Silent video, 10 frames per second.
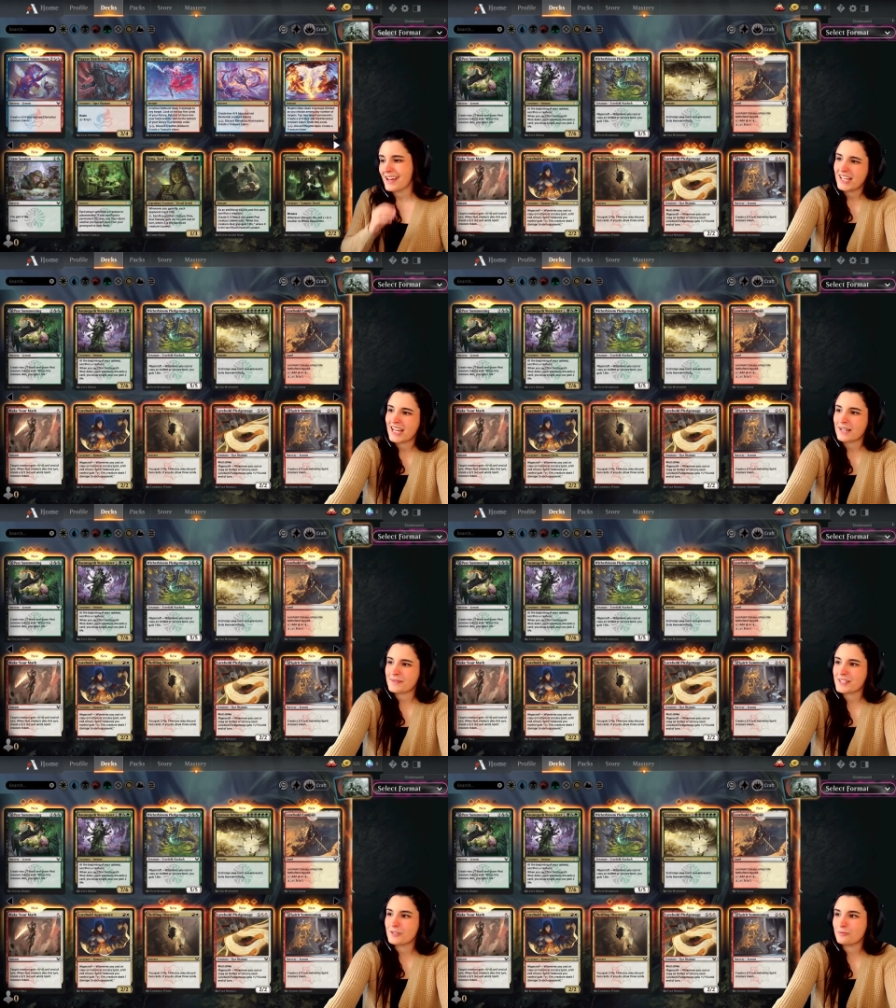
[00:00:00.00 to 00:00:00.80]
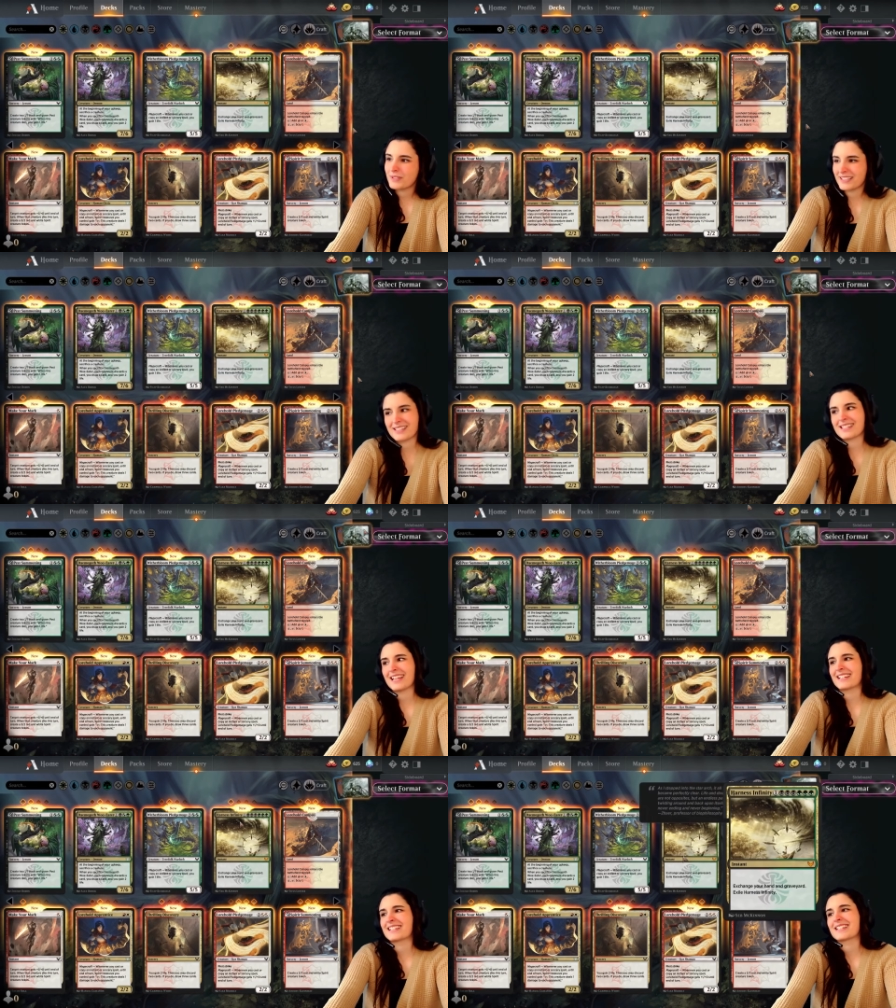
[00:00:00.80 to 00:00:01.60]
I'm super
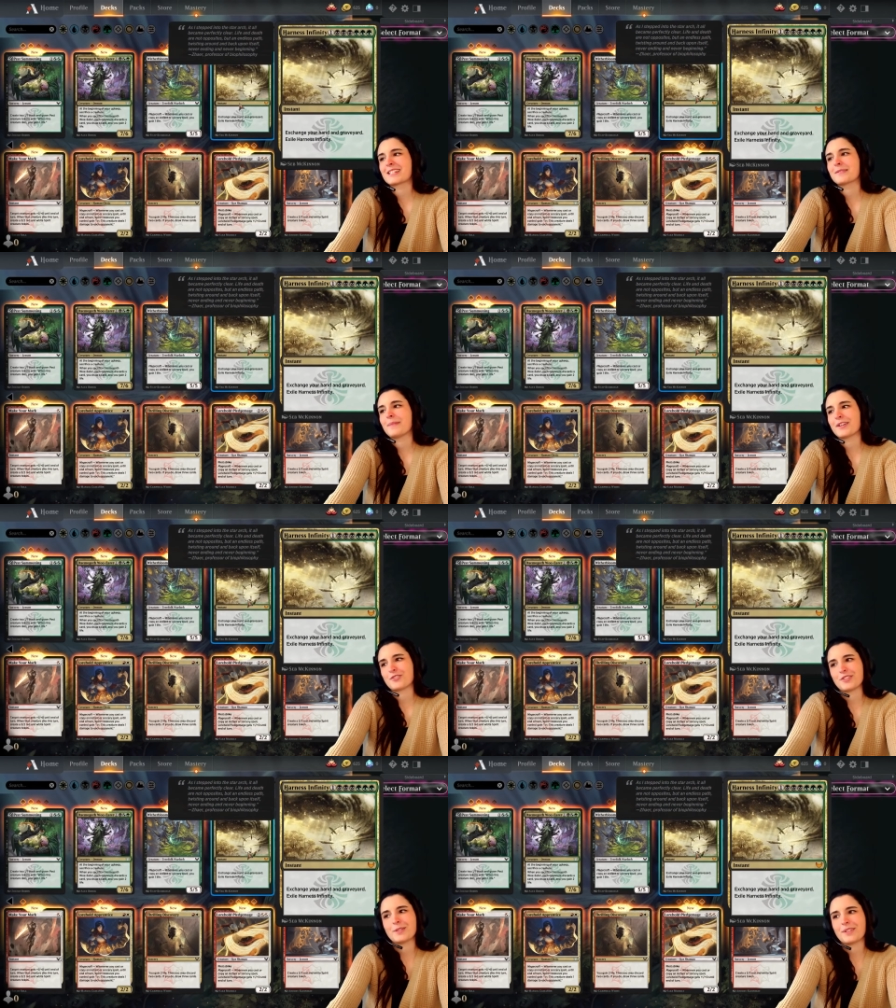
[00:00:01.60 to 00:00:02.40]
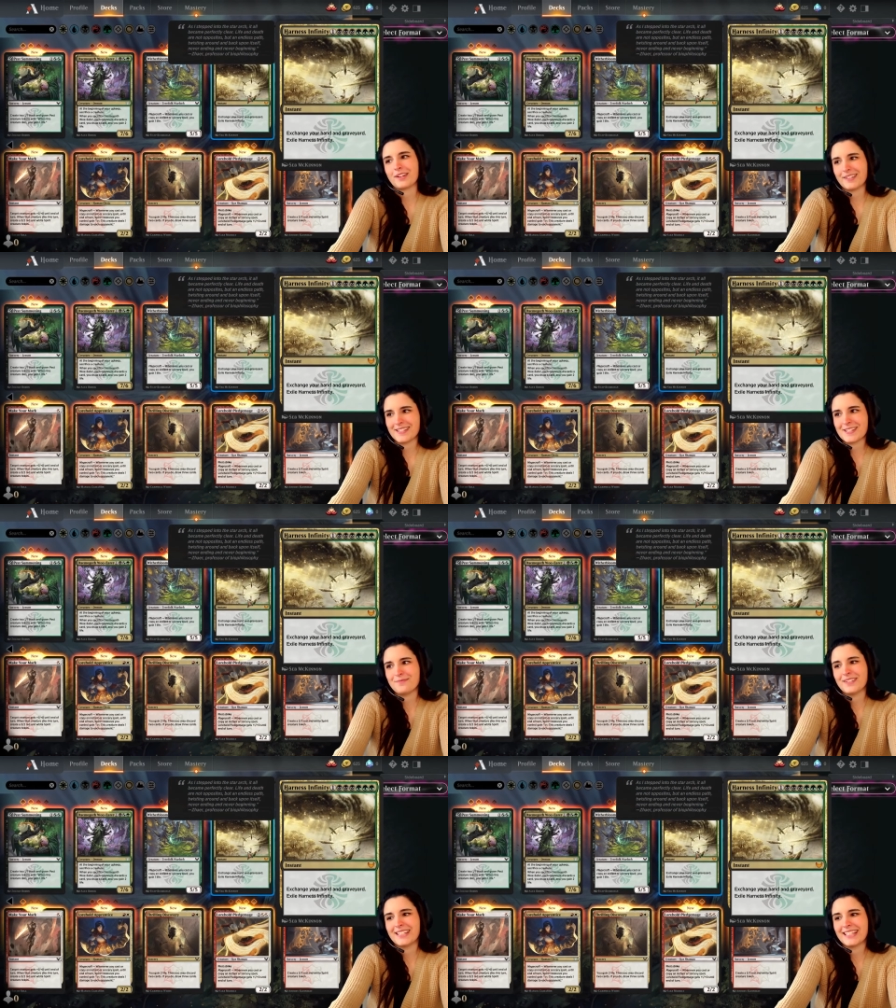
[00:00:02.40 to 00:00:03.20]
excited, especially with Harness
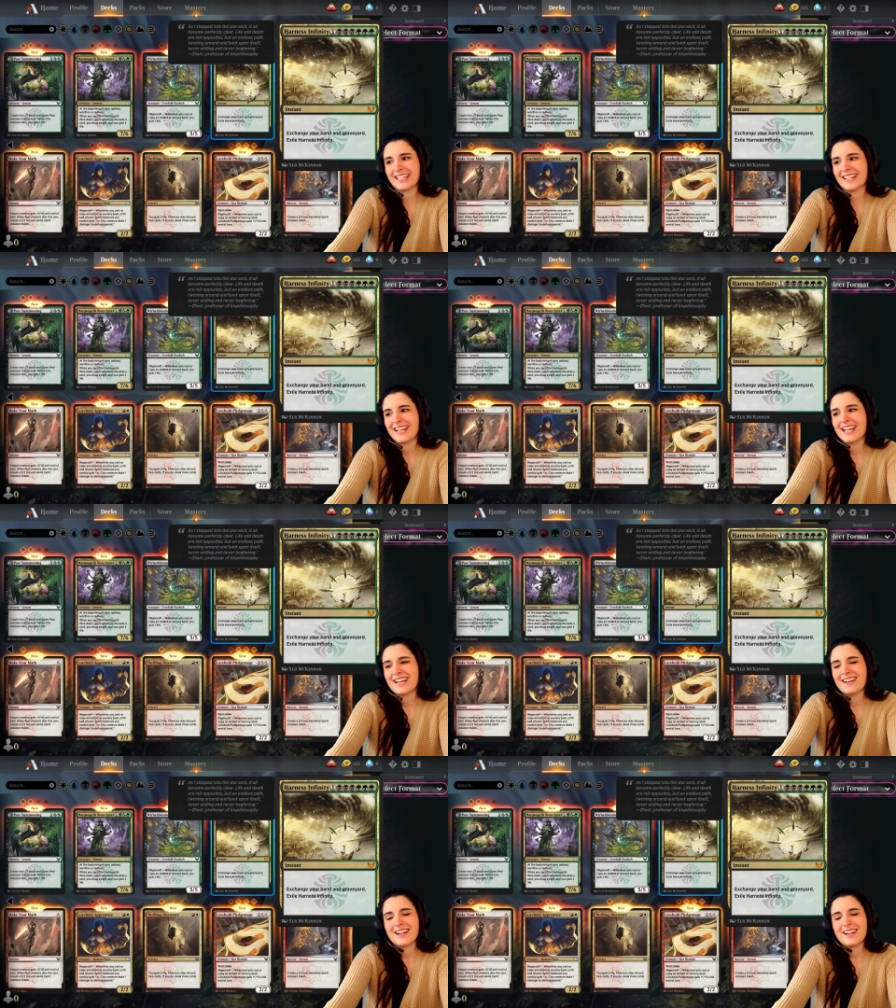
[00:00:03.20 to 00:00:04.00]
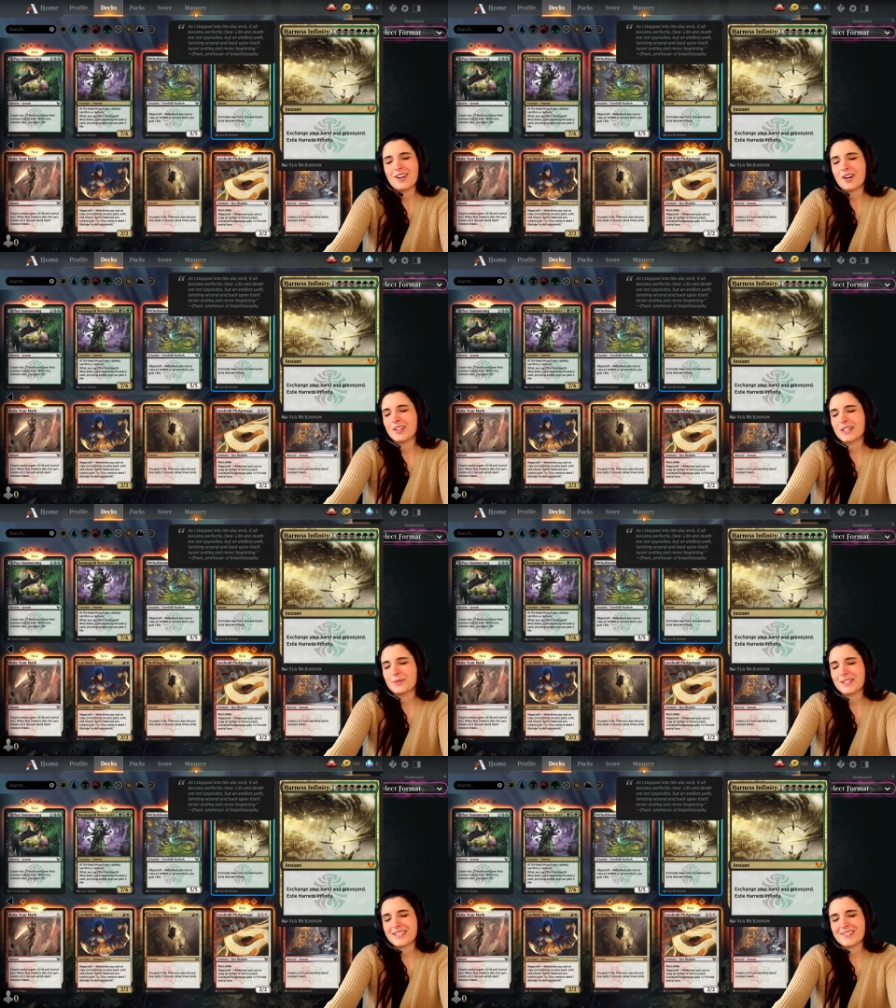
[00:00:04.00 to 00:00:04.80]
Infinity. All I
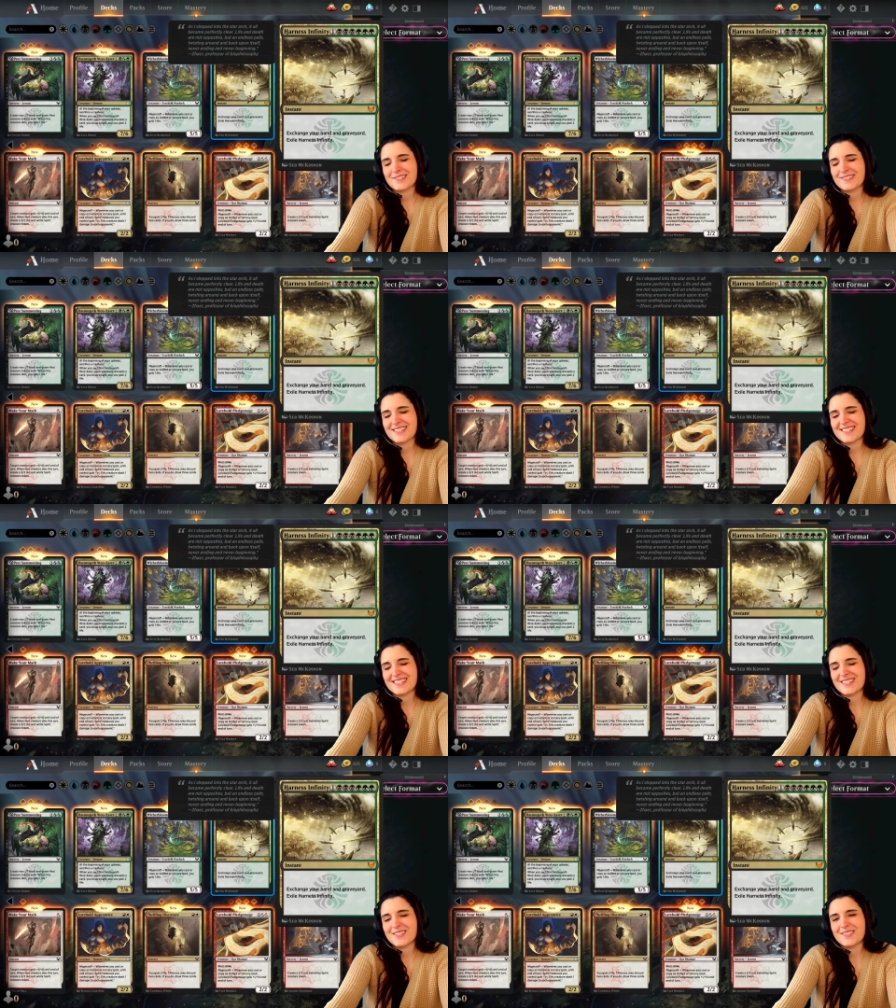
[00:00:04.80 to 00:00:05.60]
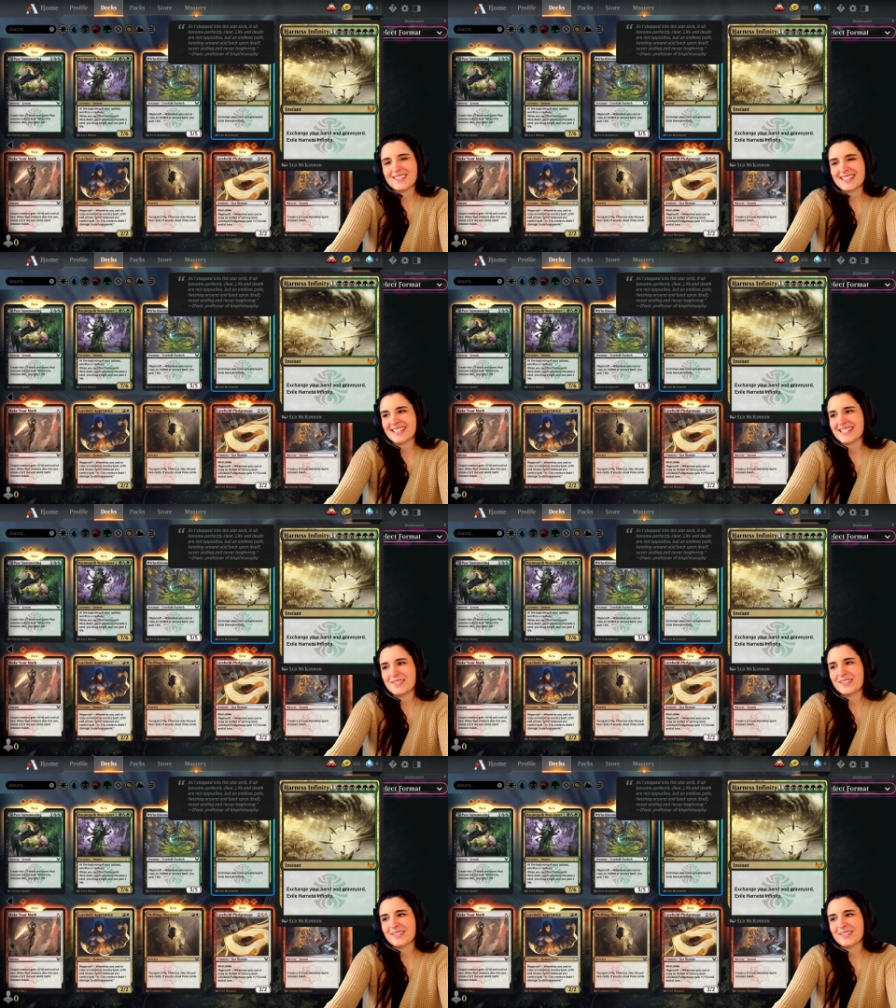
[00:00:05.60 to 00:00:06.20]
want to do is just use this with